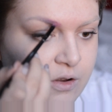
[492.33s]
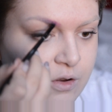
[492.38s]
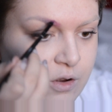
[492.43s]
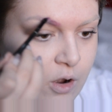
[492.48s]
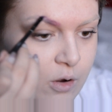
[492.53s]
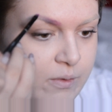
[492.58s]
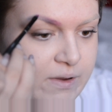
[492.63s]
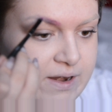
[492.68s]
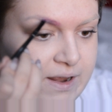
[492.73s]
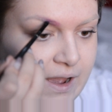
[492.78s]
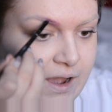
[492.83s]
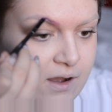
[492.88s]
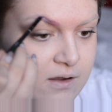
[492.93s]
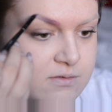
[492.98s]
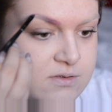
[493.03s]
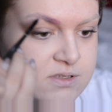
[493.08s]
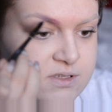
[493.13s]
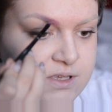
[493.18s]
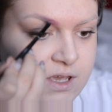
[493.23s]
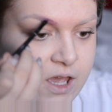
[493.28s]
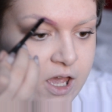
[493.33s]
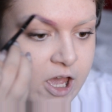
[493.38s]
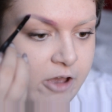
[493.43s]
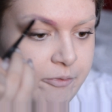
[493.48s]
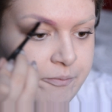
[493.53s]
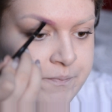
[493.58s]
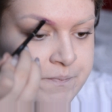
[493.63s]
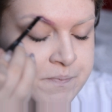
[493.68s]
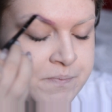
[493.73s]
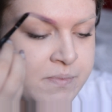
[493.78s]
going out
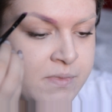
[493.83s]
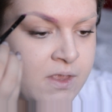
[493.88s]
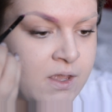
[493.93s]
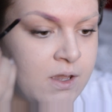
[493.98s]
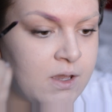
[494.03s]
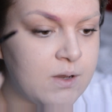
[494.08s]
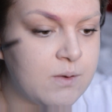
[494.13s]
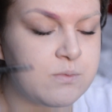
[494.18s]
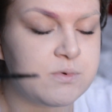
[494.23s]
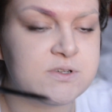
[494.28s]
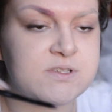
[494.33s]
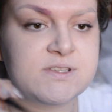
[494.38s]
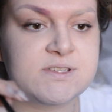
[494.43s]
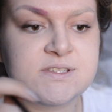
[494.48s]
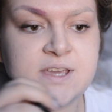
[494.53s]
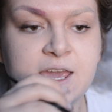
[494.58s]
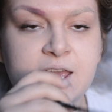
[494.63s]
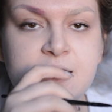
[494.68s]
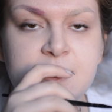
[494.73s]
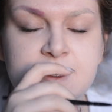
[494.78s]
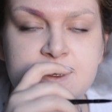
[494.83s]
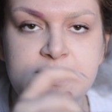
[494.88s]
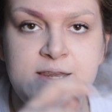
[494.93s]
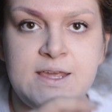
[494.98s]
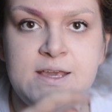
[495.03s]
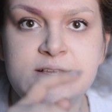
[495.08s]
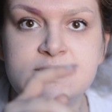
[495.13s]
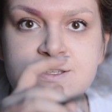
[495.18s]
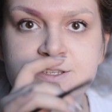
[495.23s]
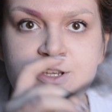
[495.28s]
um, was take the
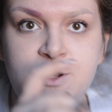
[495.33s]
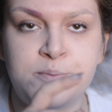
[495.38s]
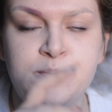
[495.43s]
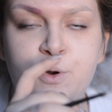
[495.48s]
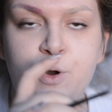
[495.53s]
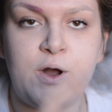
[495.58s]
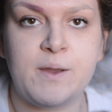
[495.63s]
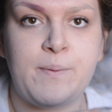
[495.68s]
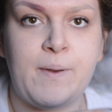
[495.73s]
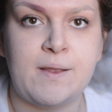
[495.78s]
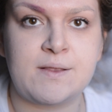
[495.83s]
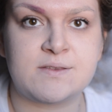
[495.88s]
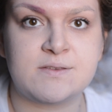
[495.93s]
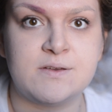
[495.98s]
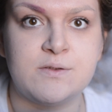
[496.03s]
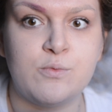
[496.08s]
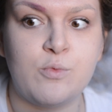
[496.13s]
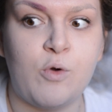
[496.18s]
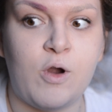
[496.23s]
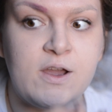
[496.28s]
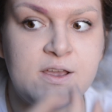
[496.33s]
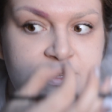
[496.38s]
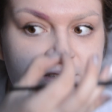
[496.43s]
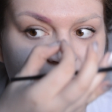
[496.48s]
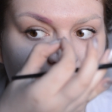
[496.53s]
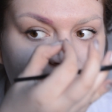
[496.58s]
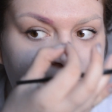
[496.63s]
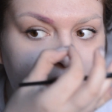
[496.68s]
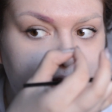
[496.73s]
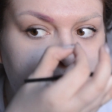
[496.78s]
NYX Jumbo Eye Pencil in white
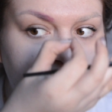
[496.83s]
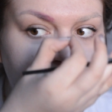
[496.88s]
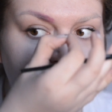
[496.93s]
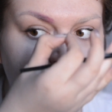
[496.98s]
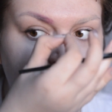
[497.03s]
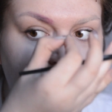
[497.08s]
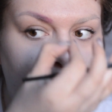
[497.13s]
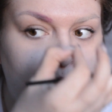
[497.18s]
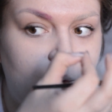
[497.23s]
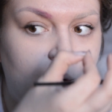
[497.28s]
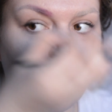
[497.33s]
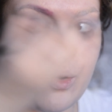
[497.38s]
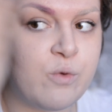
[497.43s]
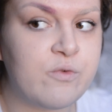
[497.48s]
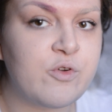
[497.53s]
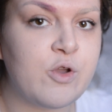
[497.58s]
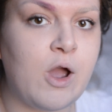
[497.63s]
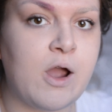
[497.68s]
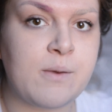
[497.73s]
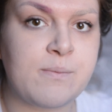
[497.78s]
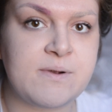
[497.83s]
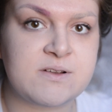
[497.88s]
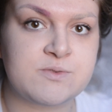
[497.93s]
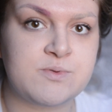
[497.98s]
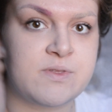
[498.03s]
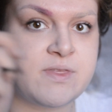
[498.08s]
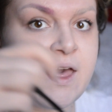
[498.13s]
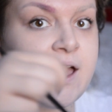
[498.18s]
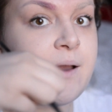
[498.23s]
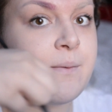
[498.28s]
and go over your eyebrows
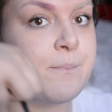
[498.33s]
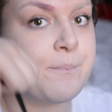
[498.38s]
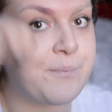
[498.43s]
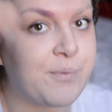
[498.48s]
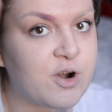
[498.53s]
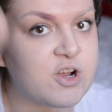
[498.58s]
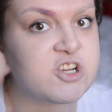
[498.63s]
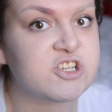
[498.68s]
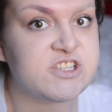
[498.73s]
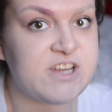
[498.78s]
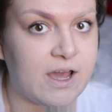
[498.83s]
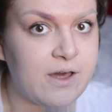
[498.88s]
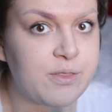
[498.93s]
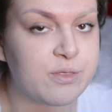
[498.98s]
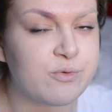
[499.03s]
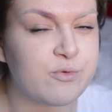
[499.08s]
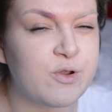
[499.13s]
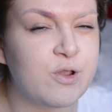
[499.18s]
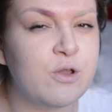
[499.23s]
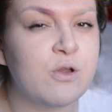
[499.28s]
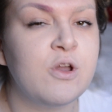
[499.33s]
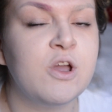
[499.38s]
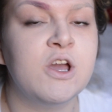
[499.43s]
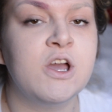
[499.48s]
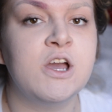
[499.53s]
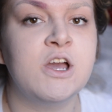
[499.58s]
with that and brush that through